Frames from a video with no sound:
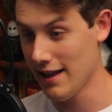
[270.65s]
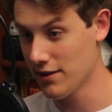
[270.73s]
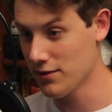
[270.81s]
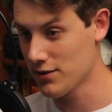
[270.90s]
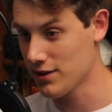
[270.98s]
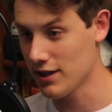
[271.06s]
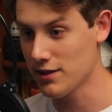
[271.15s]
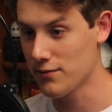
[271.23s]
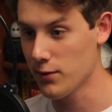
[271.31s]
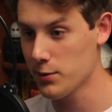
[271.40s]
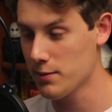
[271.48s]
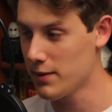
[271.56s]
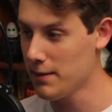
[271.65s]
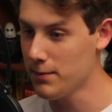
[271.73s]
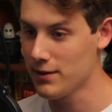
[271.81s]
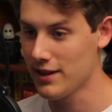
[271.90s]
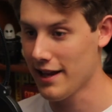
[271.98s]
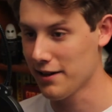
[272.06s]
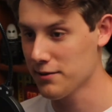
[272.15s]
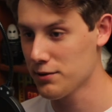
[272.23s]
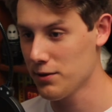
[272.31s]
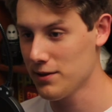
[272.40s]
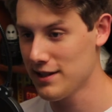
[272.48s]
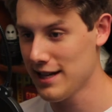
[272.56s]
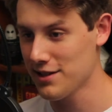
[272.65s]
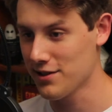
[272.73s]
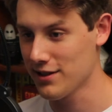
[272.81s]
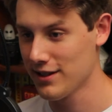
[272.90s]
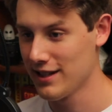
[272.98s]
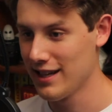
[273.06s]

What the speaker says: And there's tons of frozen people in the Arizona desert.